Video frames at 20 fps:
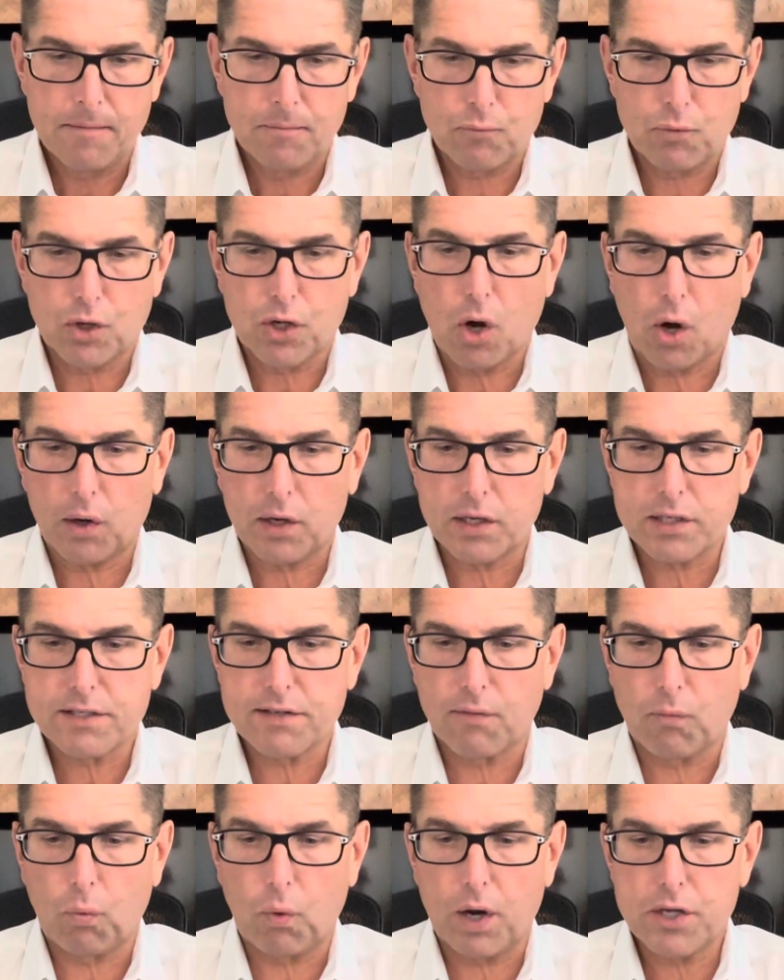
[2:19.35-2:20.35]
regardless
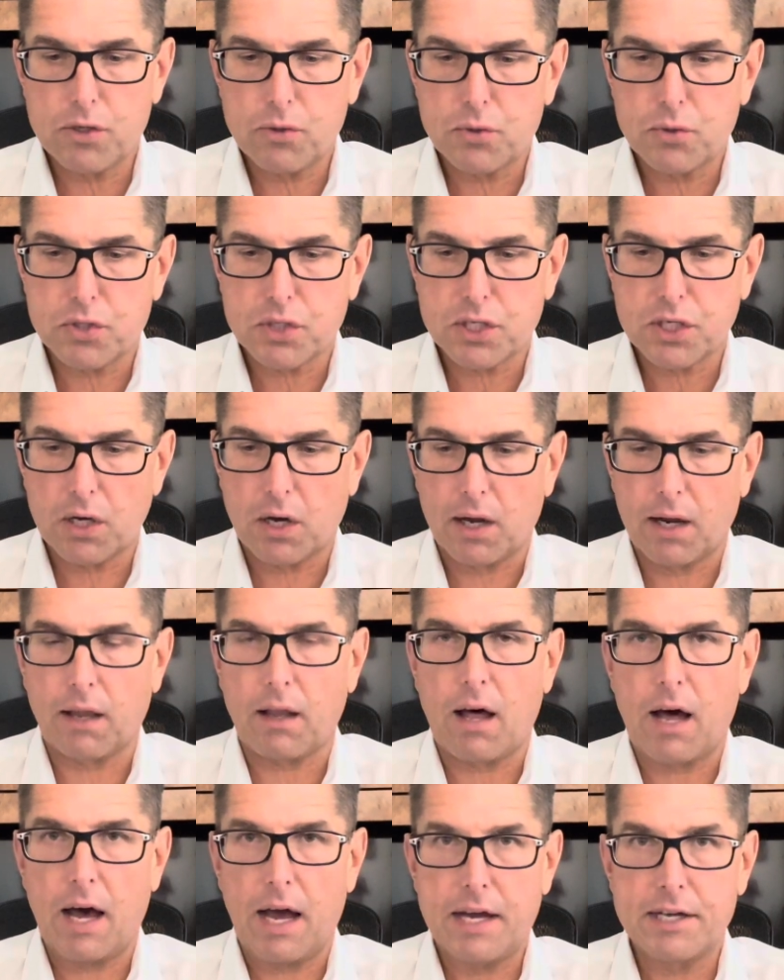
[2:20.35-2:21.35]
of what you see
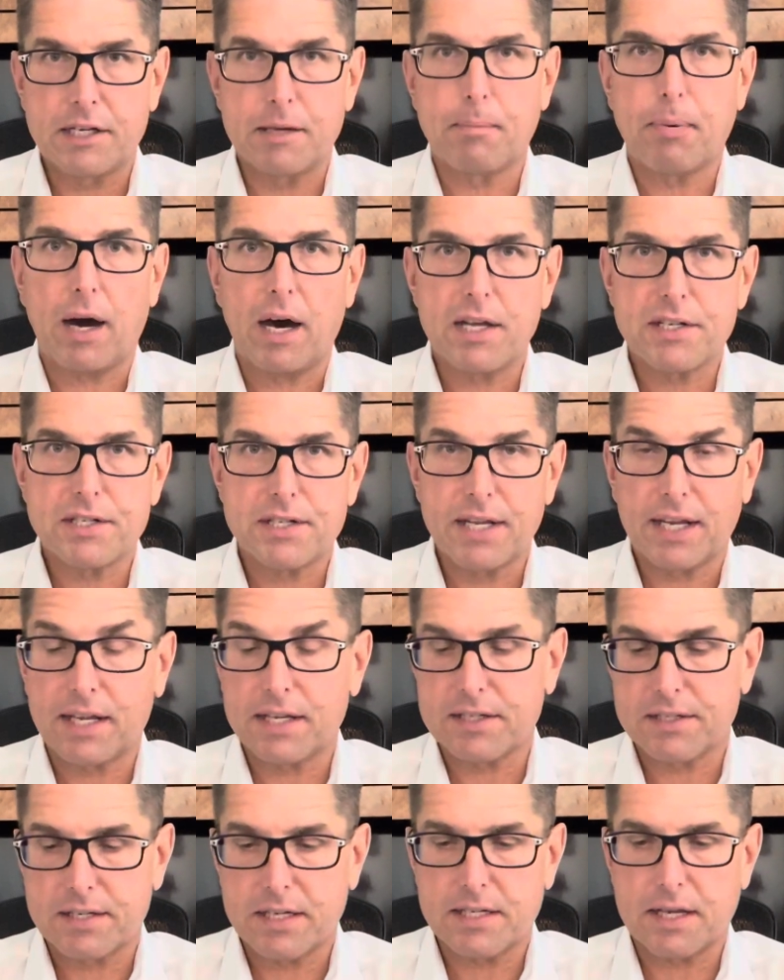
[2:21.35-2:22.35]
online, depositing,
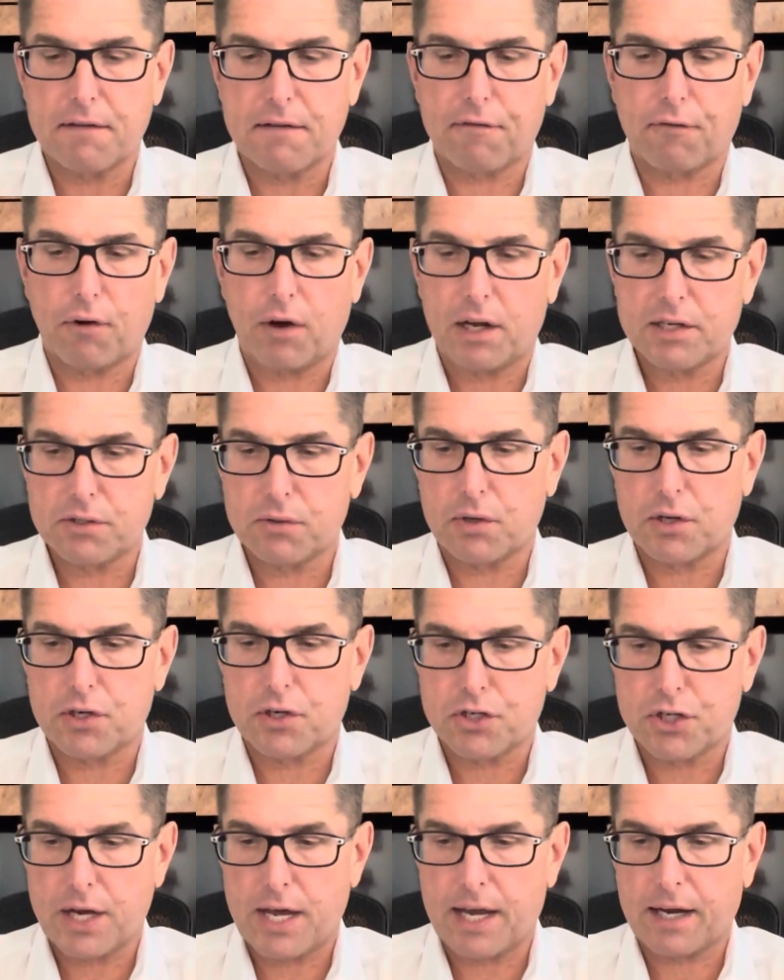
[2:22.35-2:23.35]
it says, a fraudulent
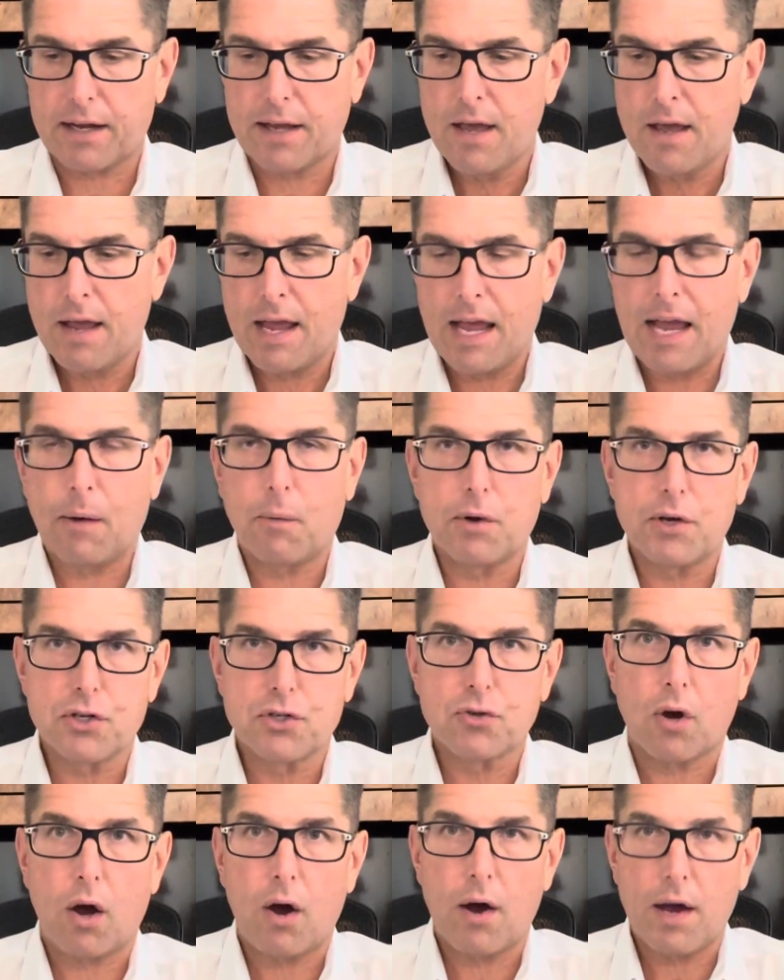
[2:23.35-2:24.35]
check and
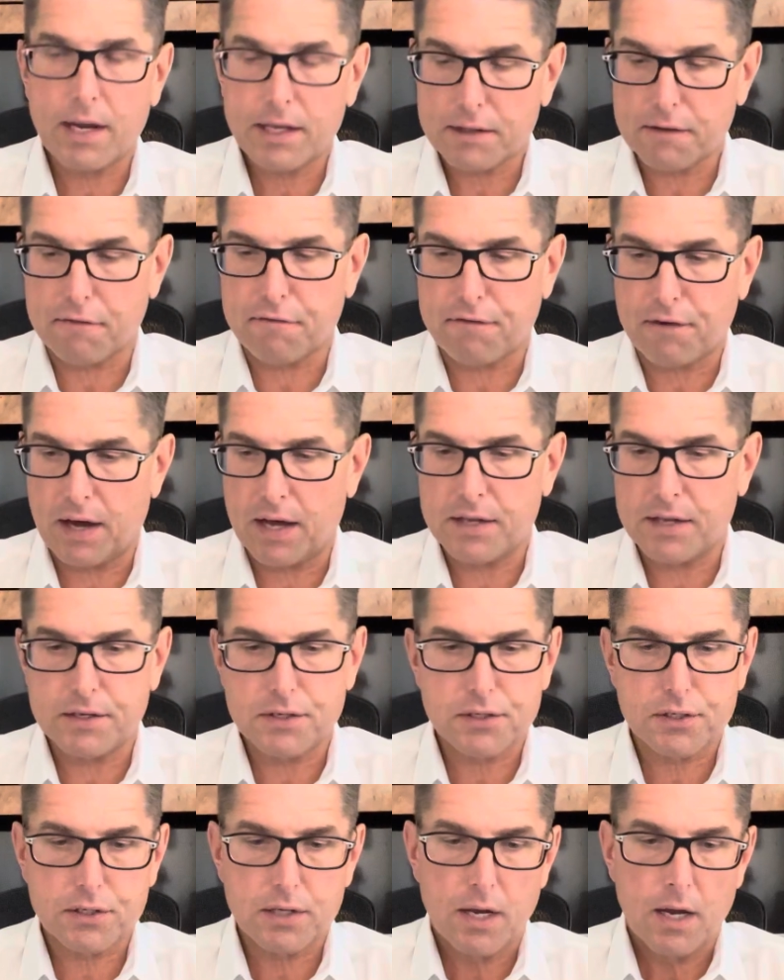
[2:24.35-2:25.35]
withdrawing the
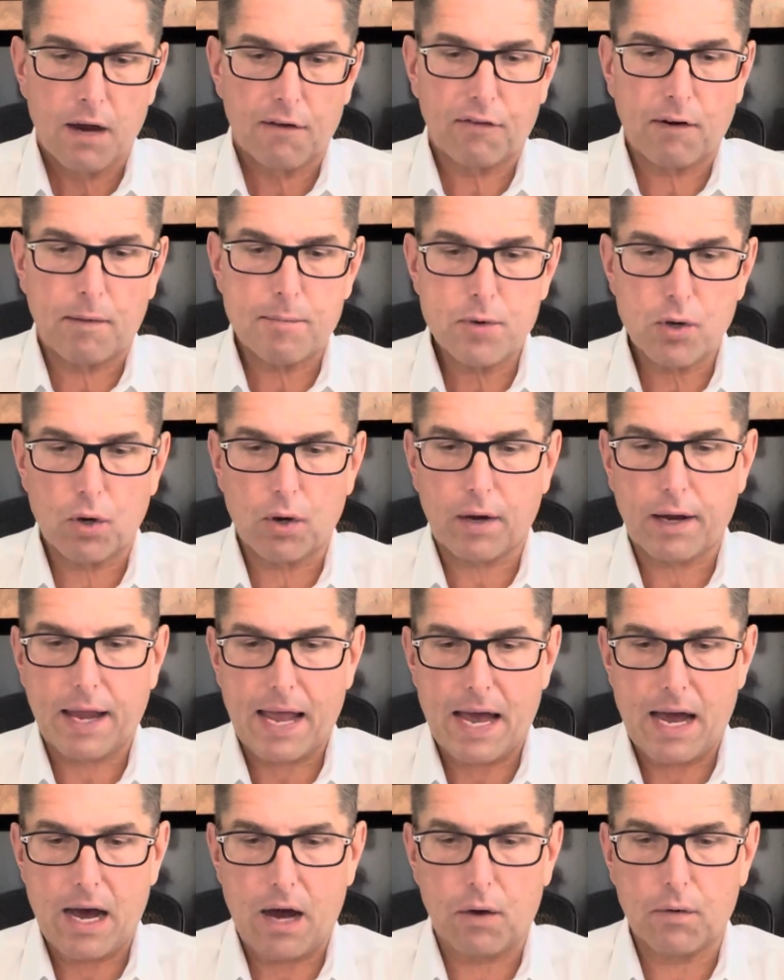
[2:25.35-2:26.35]
funds from your
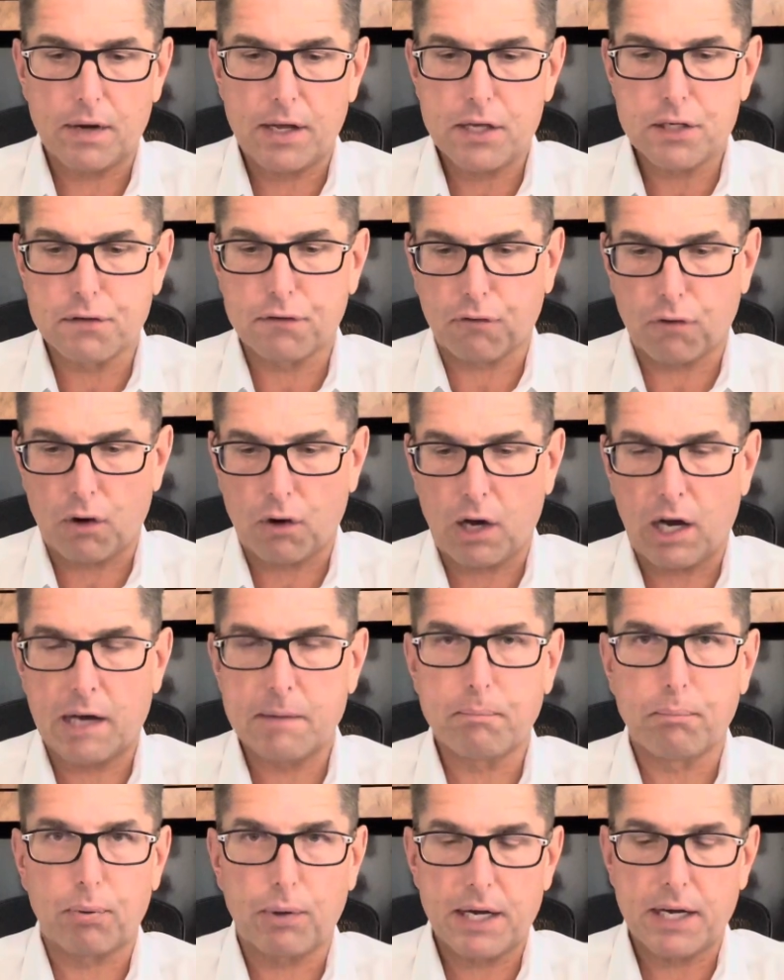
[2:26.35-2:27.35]
account is
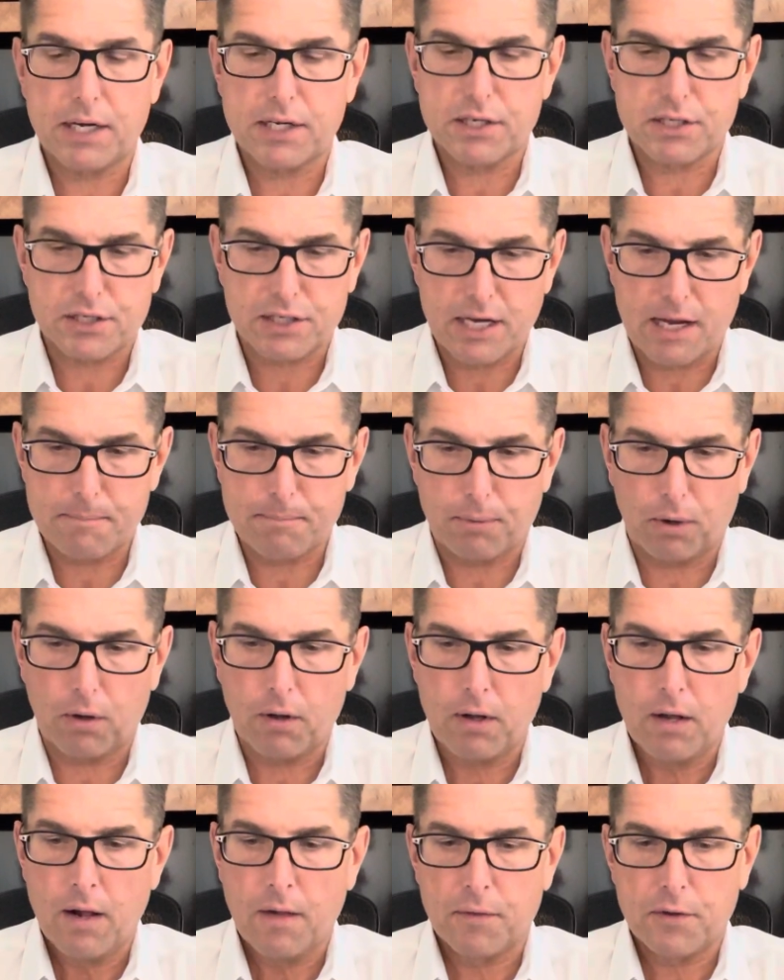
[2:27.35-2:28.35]
fraud, plain and
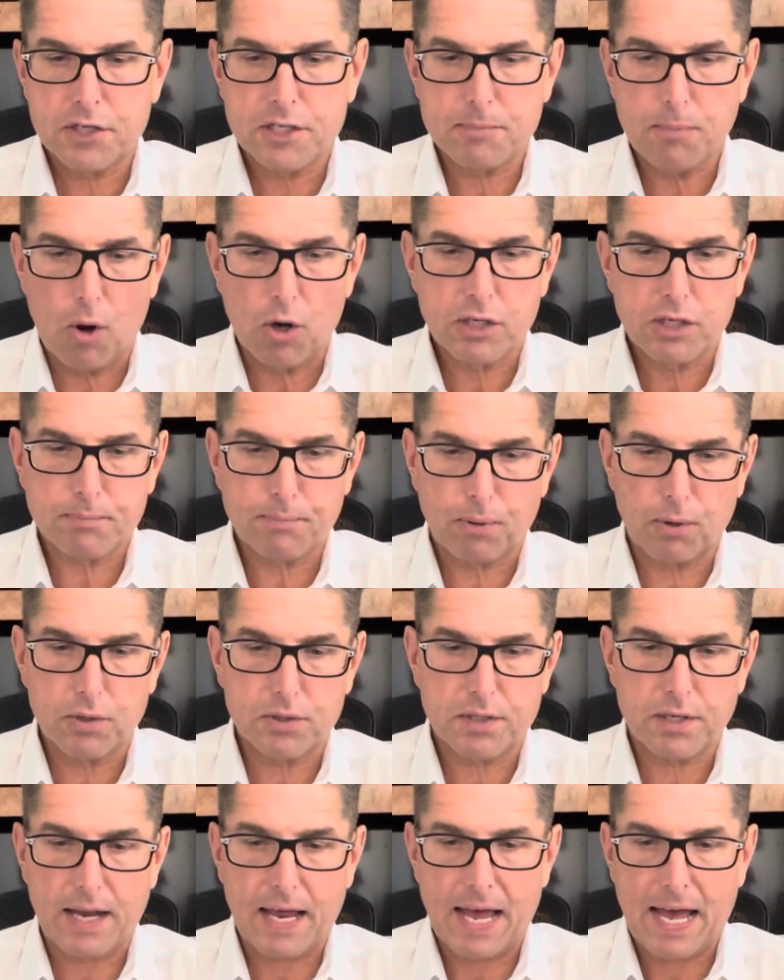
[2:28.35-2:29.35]
simple, the
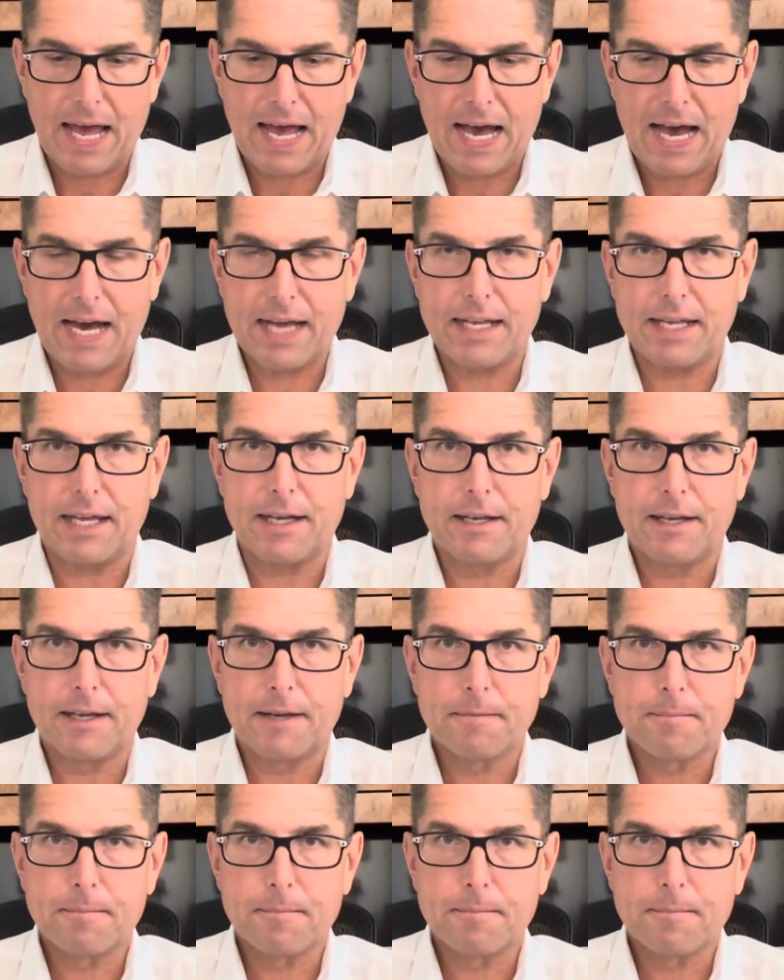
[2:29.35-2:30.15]
spokesperson added.